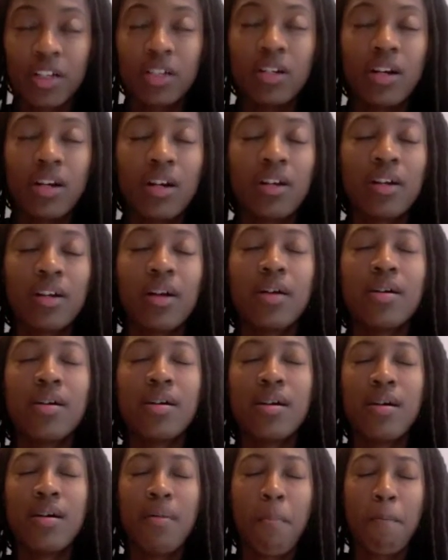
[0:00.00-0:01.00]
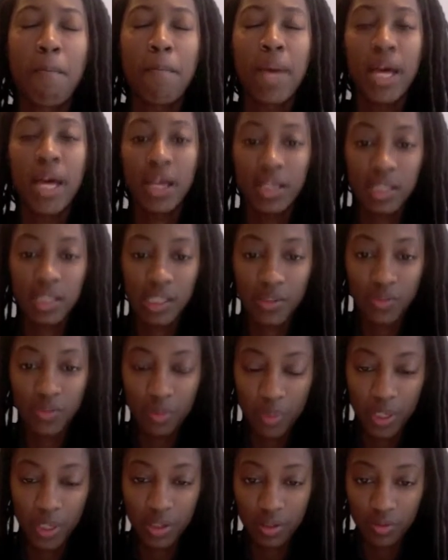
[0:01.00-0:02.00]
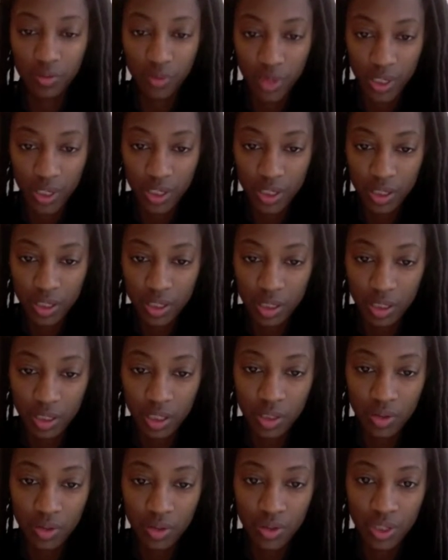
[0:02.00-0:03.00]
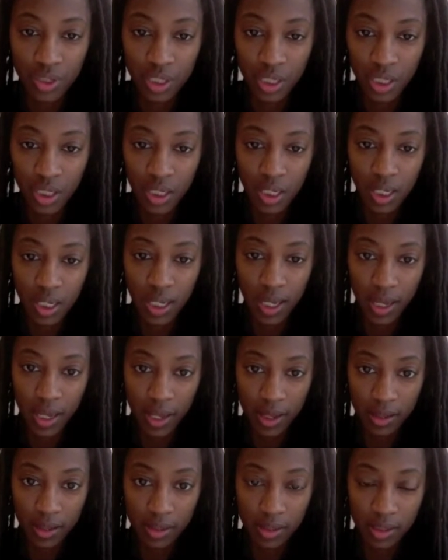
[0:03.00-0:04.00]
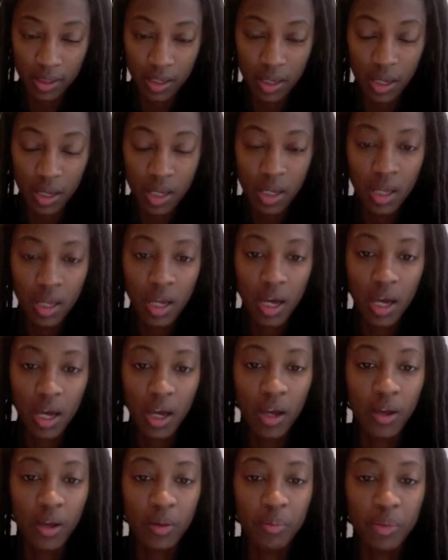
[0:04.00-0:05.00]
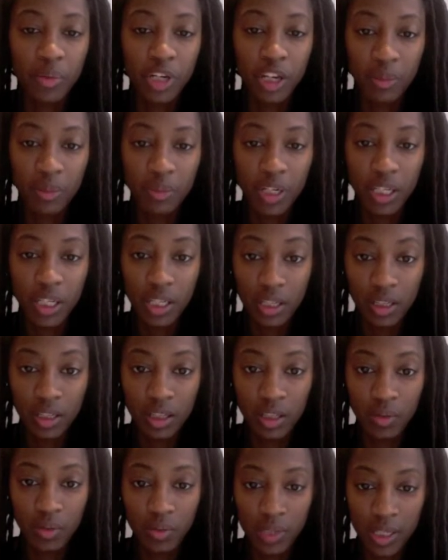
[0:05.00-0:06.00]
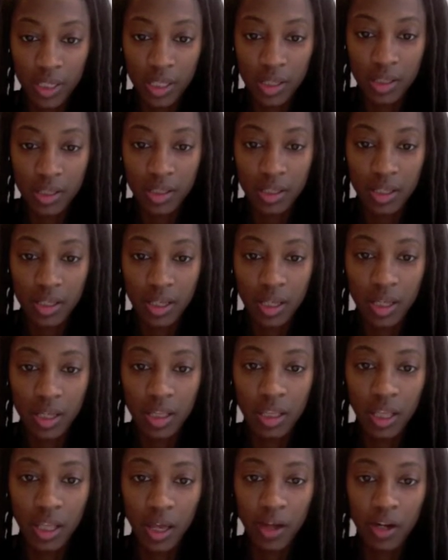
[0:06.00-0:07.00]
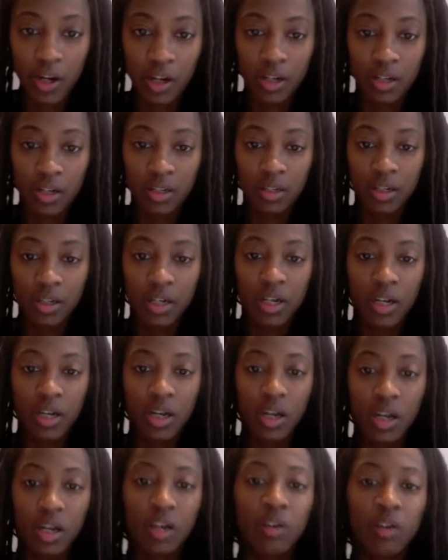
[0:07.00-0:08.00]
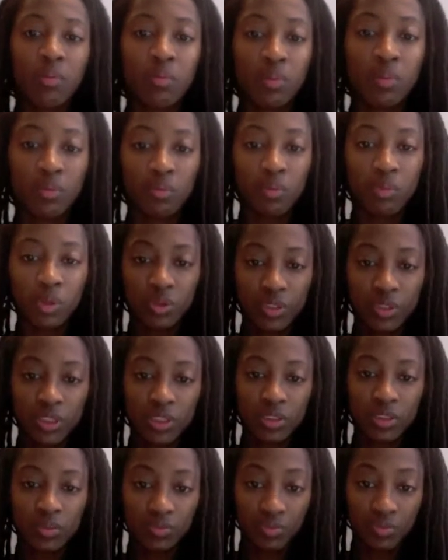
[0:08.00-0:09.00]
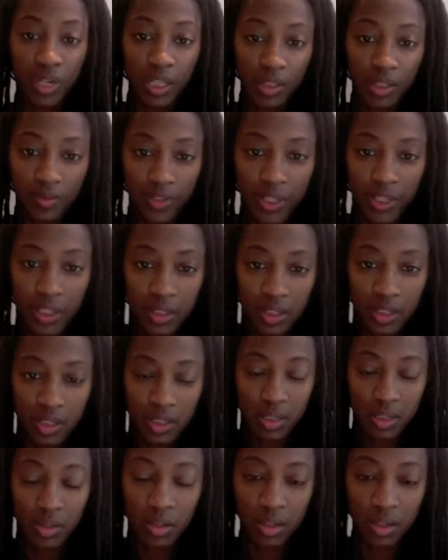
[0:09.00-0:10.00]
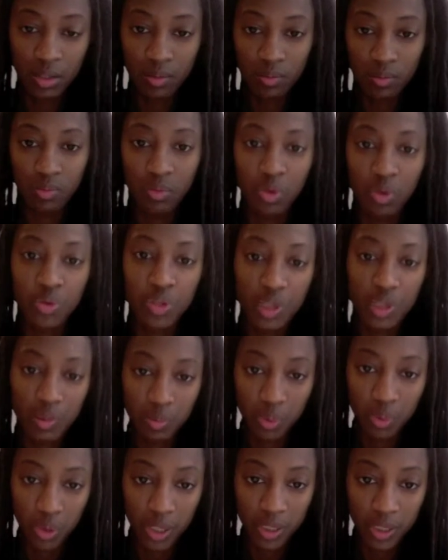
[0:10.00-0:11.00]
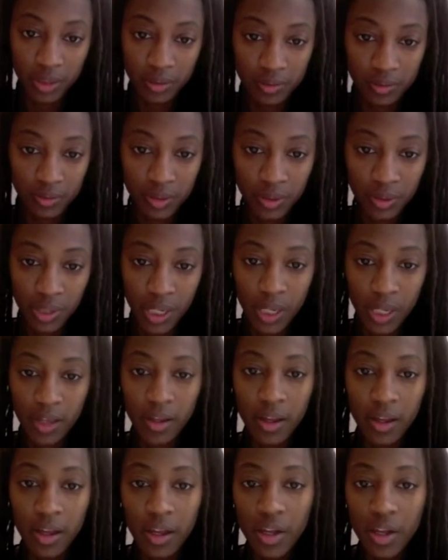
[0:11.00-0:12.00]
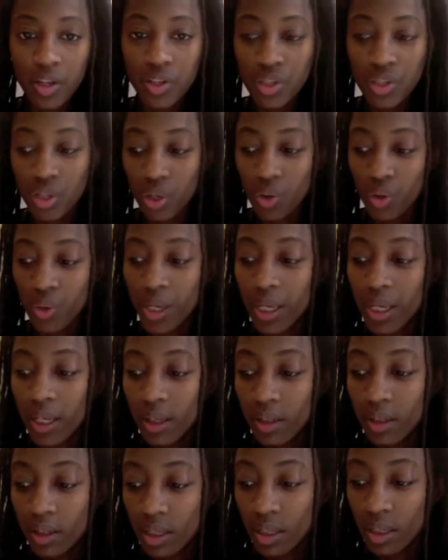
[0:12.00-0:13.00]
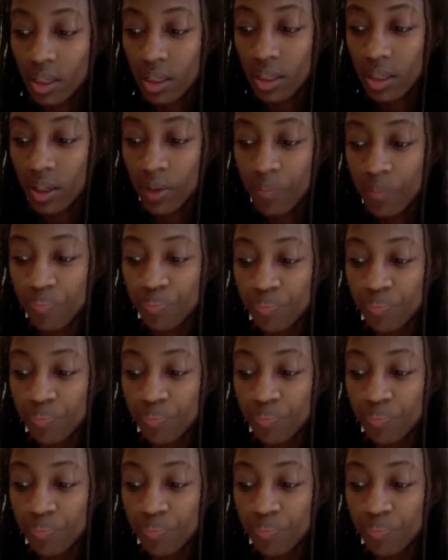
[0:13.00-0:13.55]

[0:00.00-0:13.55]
are a massive amount of questions that you should ask, but I'm going to hit the ones that are most relevant, most important, okay? So in the